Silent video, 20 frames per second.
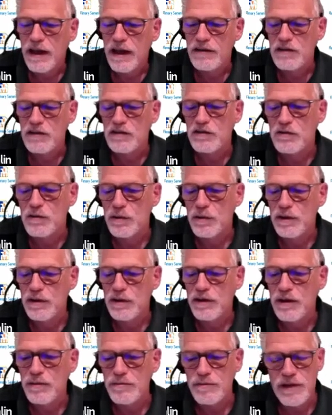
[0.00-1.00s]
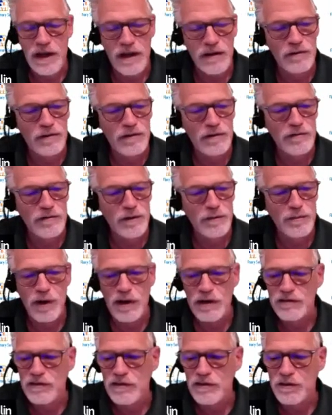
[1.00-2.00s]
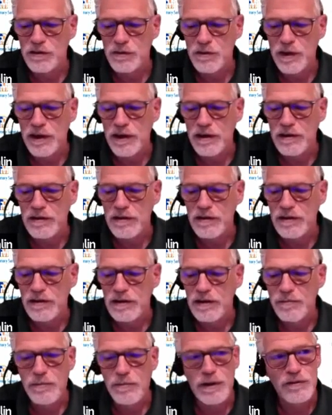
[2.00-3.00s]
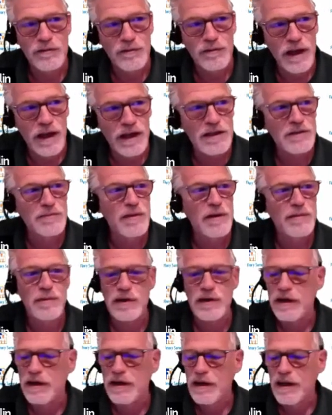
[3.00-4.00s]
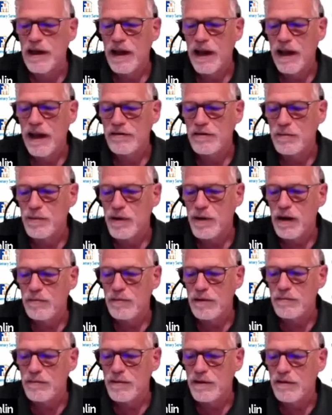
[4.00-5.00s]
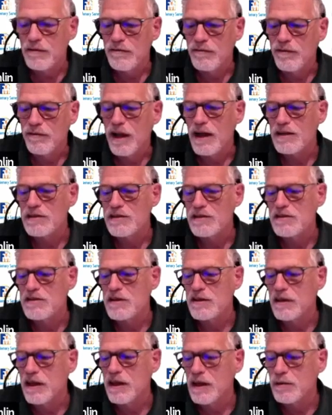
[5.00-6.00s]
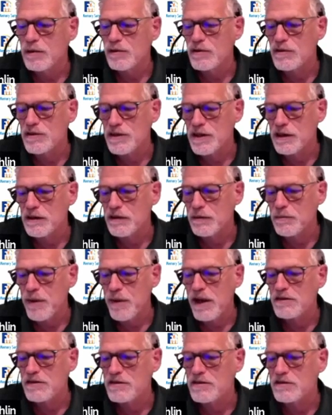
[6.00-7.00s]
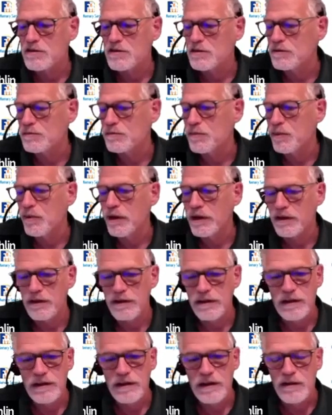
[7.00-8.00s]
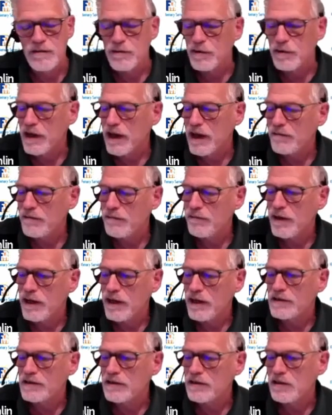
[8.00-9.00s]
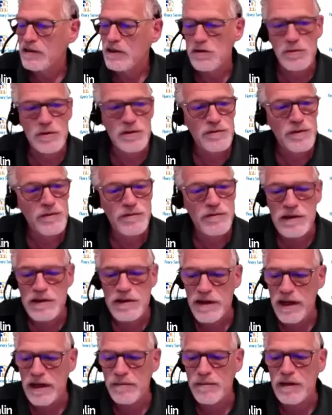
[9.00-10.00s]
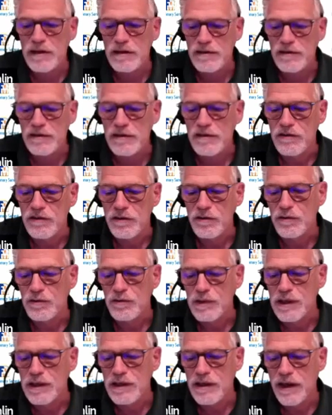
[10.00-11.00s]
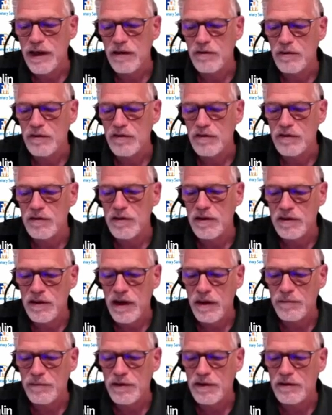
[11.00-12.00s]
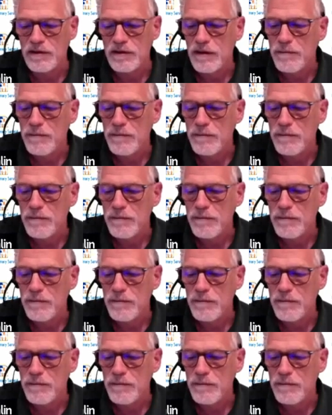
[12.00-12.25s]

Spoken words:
has historically come down with every process shrink. But flash memory has a problem. Flash is unable to scale past a certain point. For NAND flash, this was 15 nanometers, so 3D NAND was adopted.